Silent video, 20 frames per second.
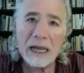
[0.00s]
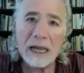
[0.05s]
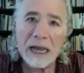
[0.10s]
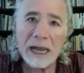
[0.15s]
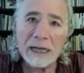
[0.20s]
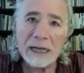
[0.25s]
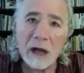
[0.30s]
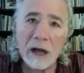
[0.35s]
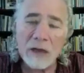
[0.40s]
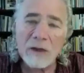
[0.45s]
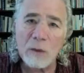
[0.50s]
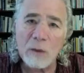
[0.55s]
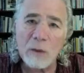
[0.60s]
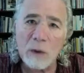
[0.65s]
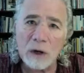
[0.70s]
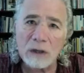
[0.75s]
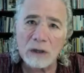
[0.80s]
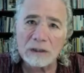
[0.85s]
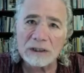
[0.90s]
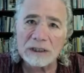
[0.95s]
In other
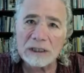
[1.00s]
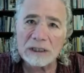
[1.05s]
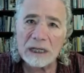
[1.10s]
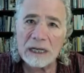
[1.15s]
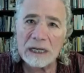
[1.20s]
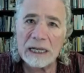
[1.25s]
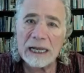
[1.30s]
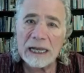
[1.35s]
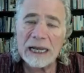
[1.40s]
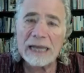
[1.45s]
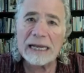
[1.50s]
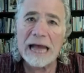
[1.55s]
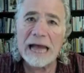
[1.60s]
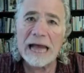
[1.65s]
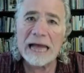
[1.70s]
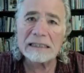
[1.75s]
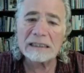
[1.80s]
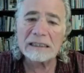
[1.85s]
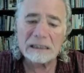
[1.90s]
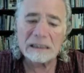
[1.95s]
words, it
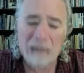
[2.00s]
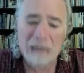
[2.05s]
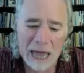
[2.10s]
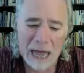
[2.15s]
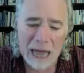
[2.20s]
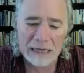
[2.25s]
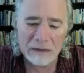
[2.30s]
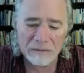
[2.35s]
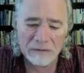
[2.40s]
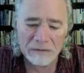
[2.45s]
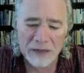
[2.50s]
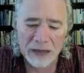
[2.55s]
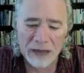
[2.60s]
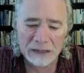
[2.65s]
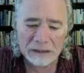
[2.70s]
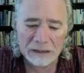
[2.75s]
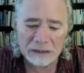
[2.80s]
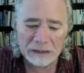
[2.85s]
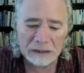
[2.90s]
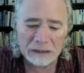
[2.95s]
has side
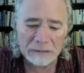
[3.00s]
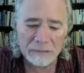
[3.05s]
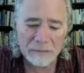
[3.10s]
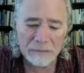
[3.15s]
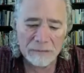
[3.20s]
effects.